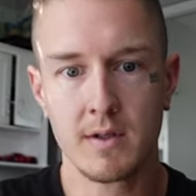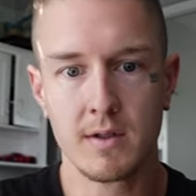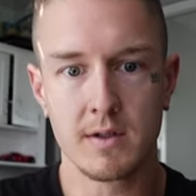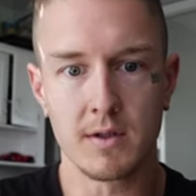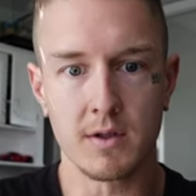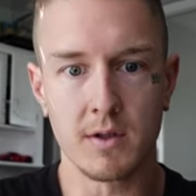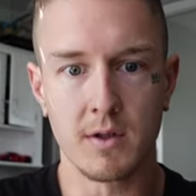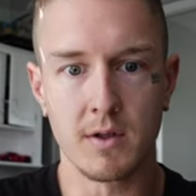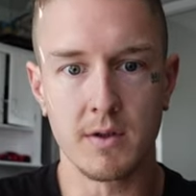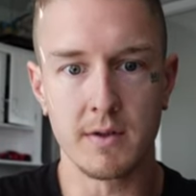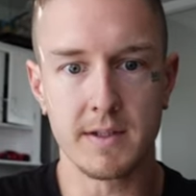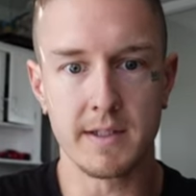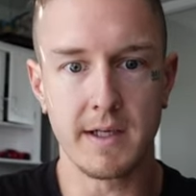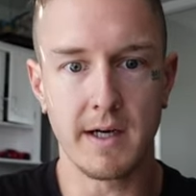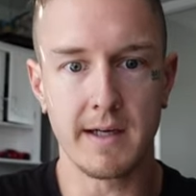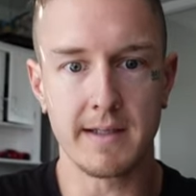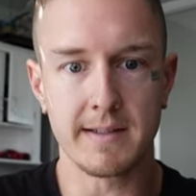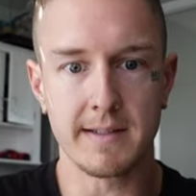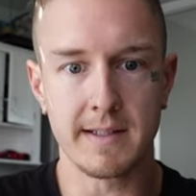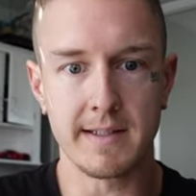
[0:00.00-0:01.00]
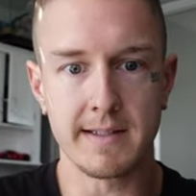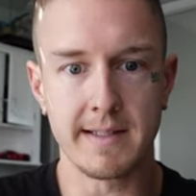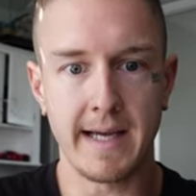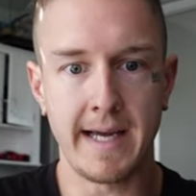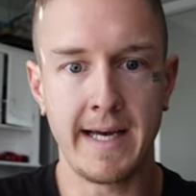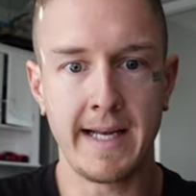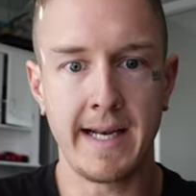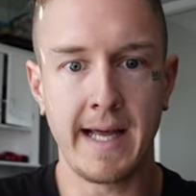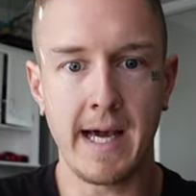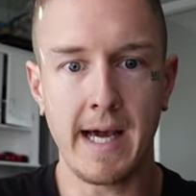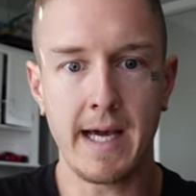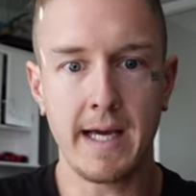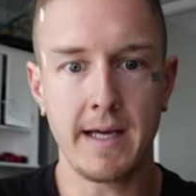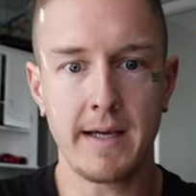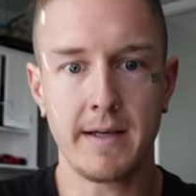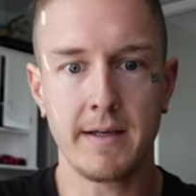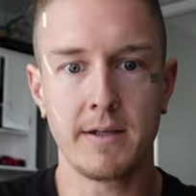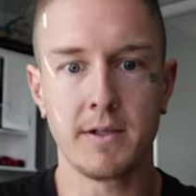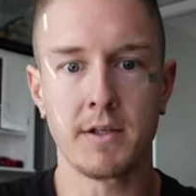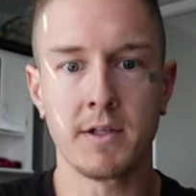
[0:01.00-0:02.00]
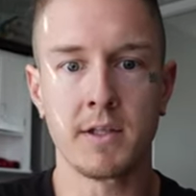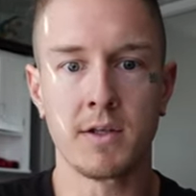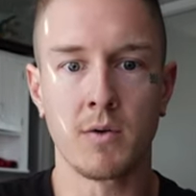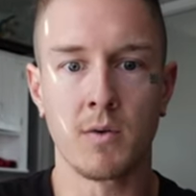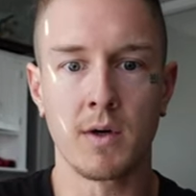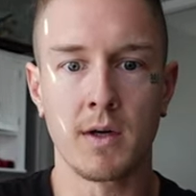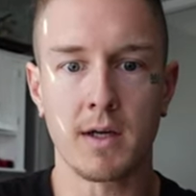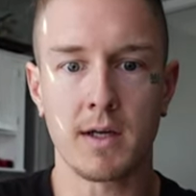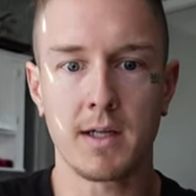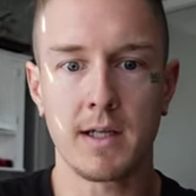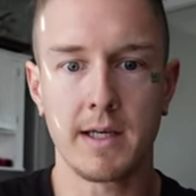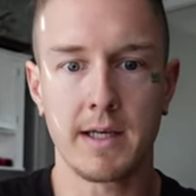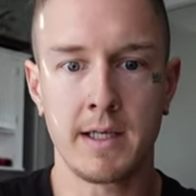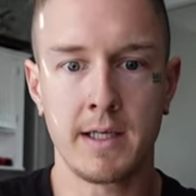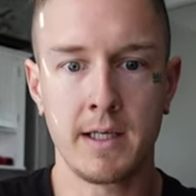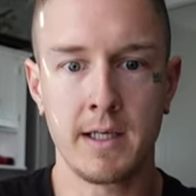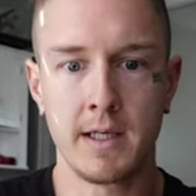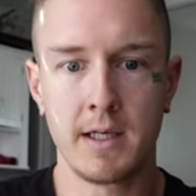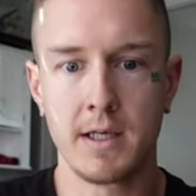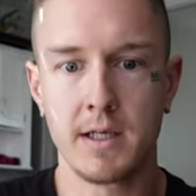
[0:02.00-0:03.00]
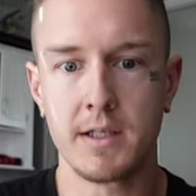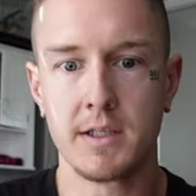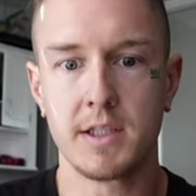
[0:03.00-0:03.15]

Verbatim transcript: So Sion says NA, you're gonna wanna click here,